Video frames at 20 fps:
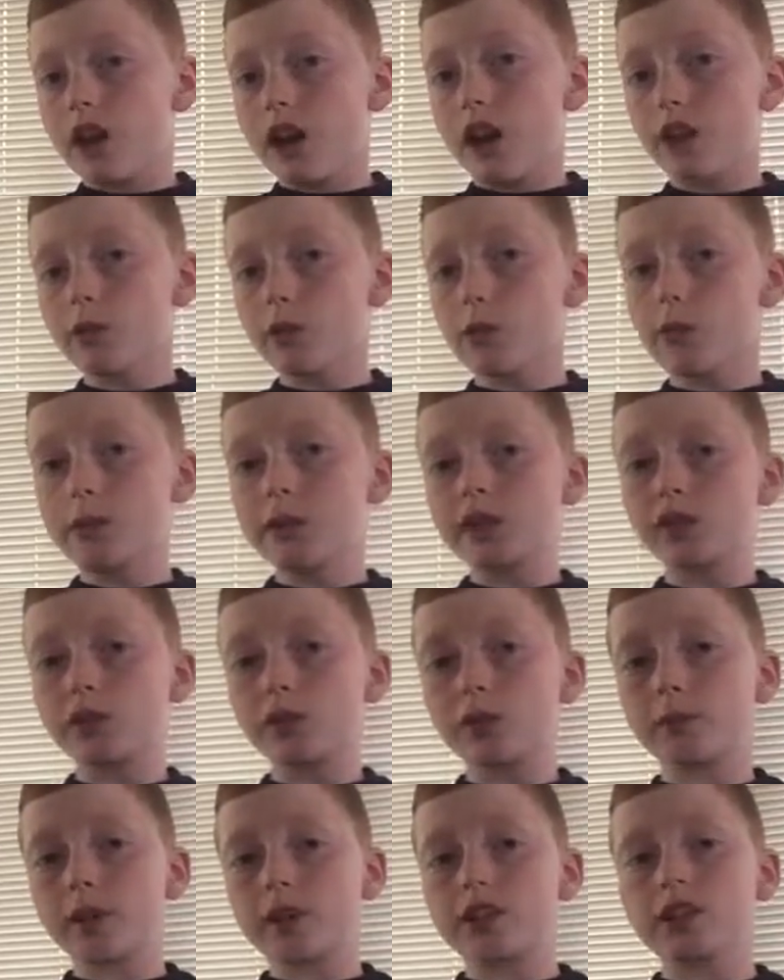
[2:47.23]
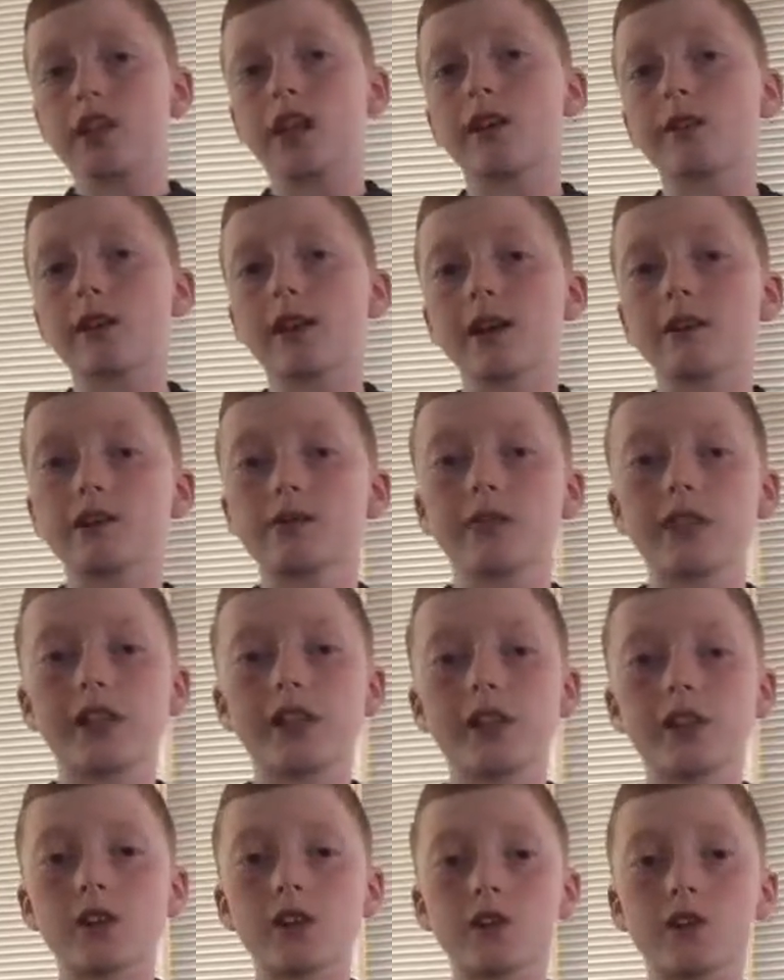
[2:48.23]
I will be doing my shout out
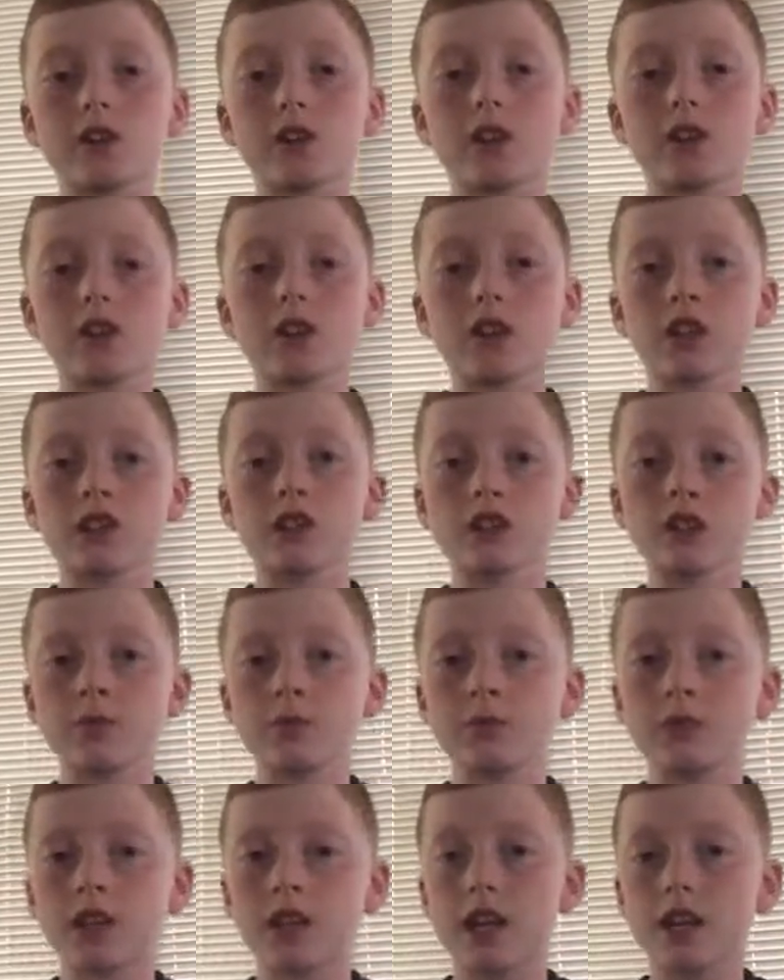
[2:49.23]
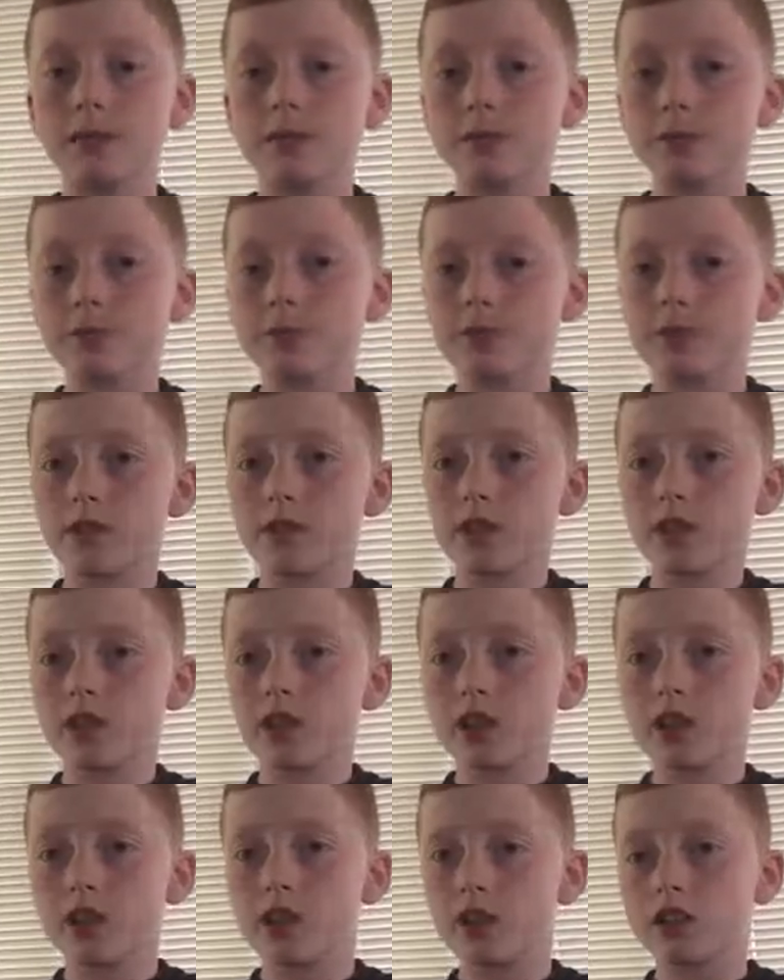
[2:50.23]
video uh, sometime
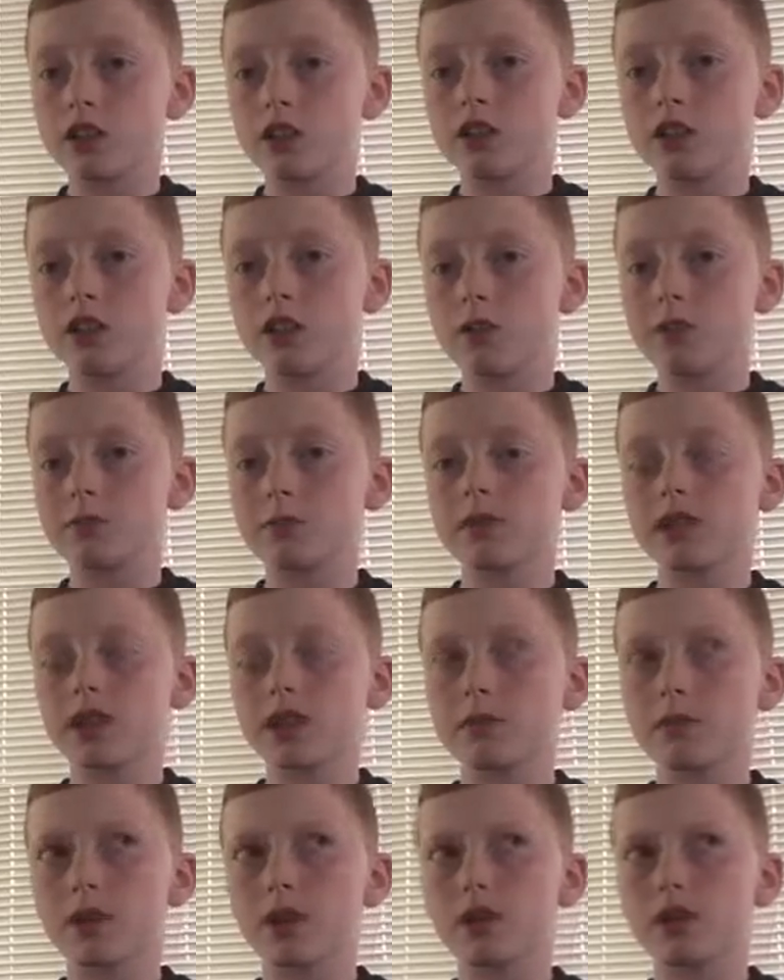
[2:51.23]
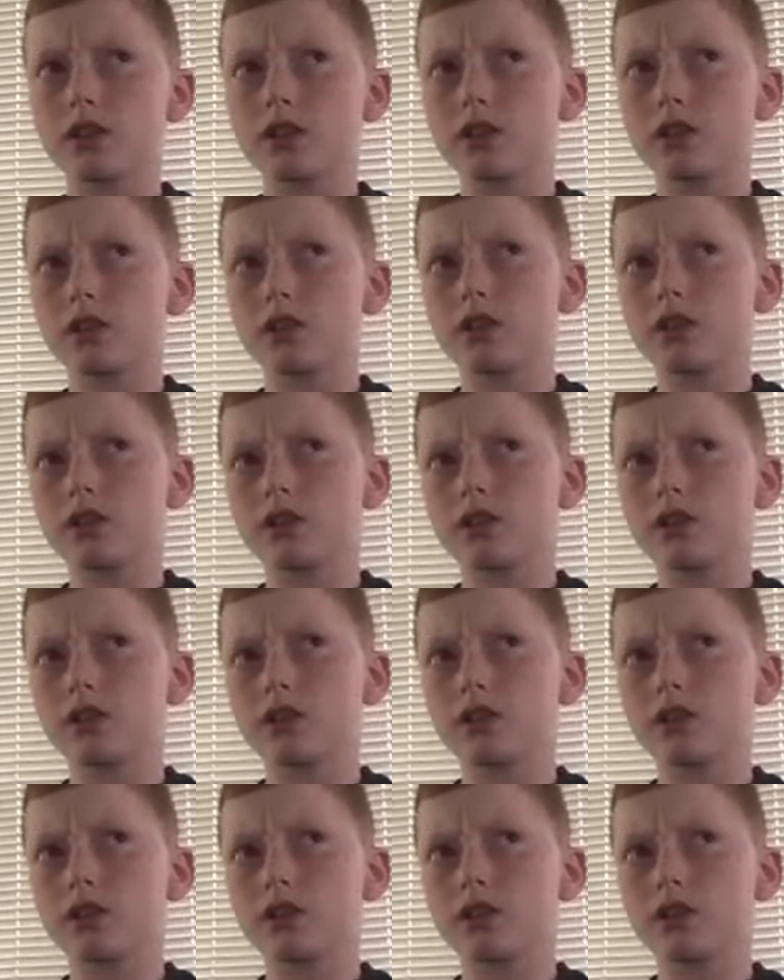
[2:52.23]
uh, sometime on